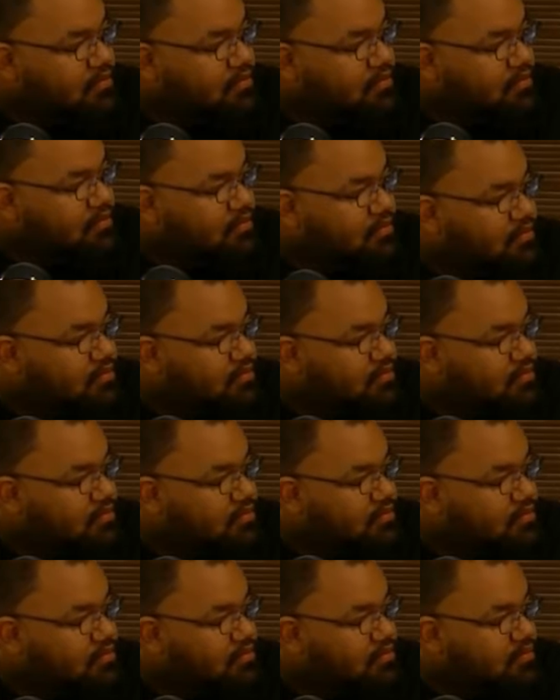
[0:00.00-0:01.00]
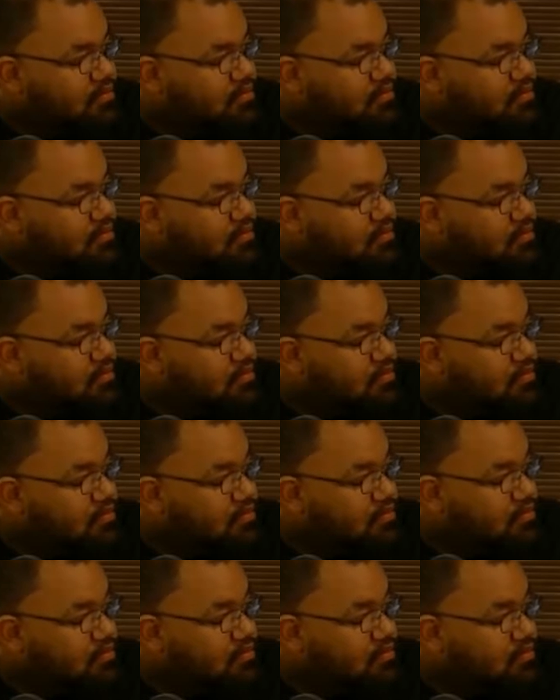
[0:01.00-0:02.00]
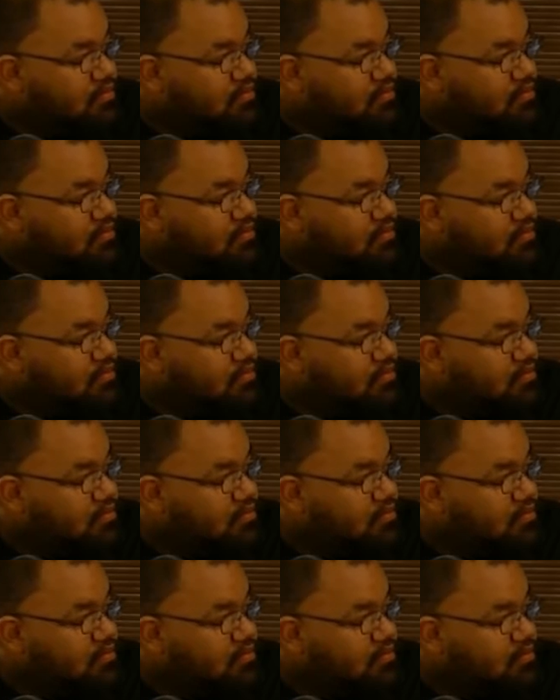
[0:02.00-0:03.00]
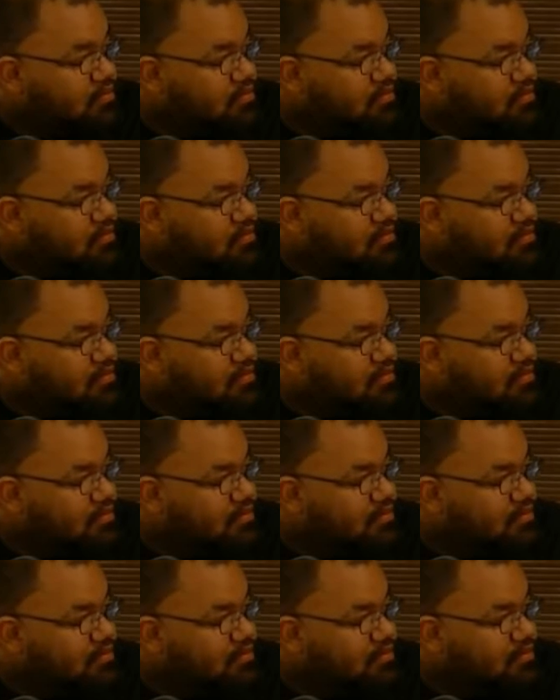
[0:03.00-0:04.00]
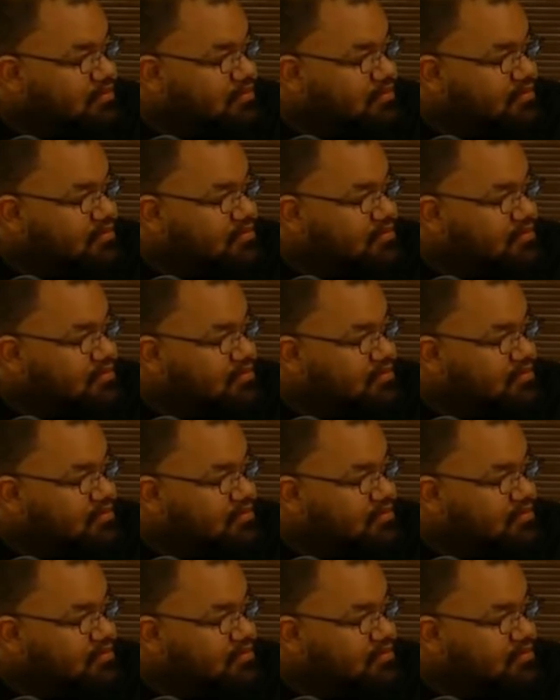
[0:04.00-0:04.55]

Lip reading: (silent)